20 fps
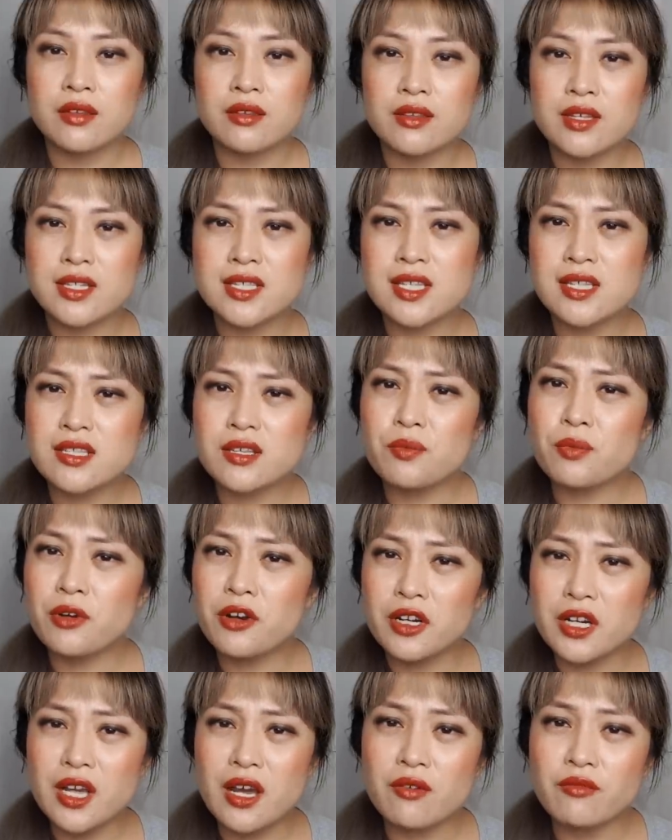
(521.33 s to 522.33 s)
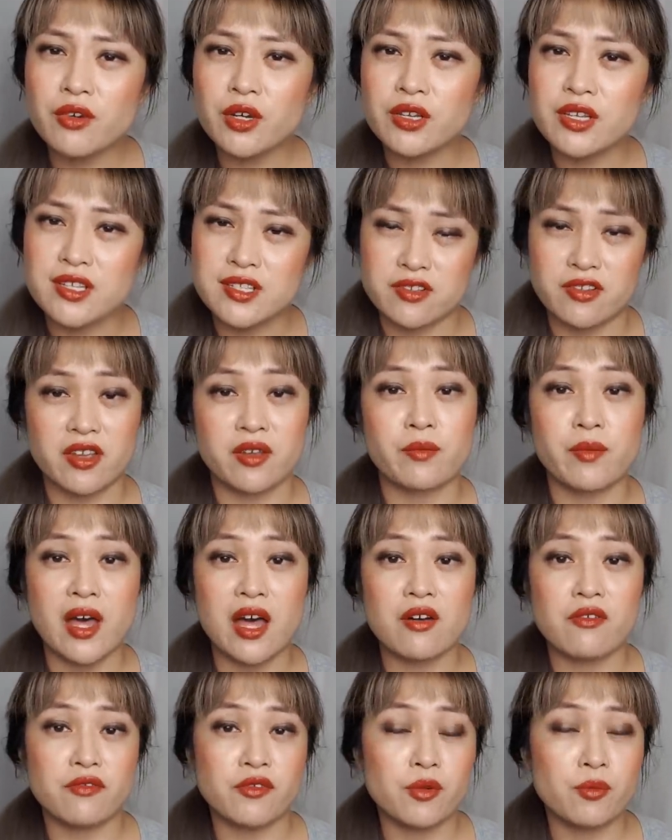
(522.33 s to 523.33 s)
This is a pretty unrealistic
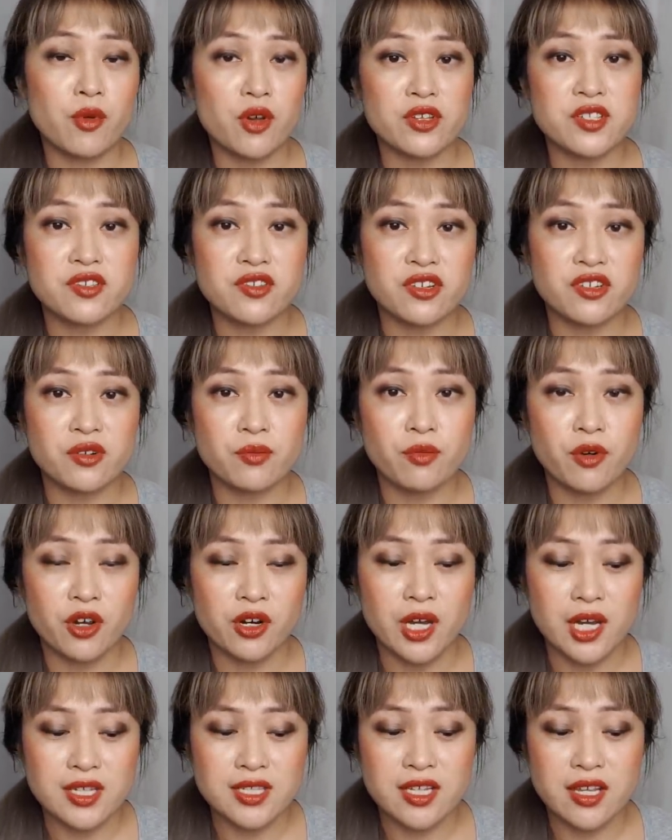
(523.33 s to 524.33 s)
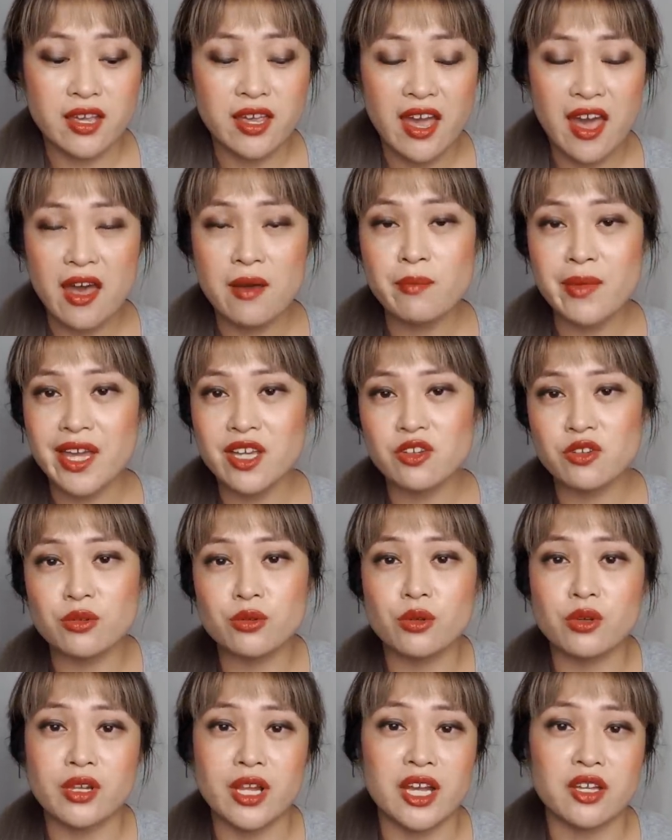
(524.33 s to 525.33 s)
amount for most tinted products. It can make you
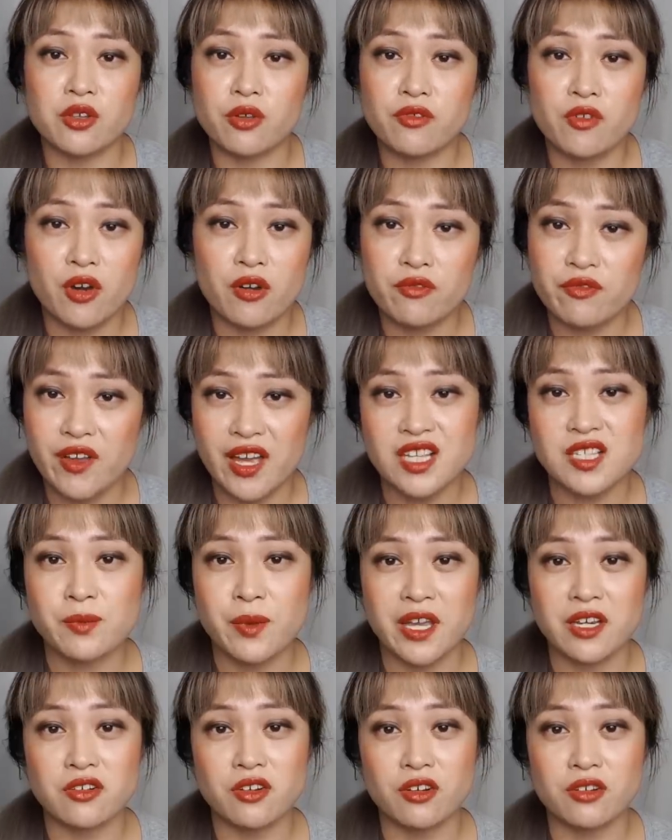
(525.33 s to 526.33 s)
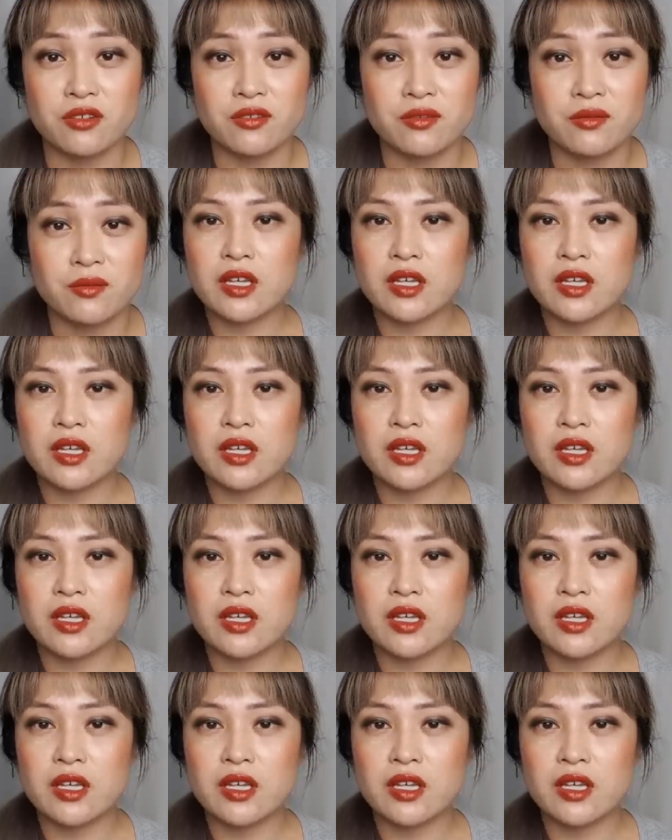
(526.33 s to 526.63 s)
look like you've got face paint on.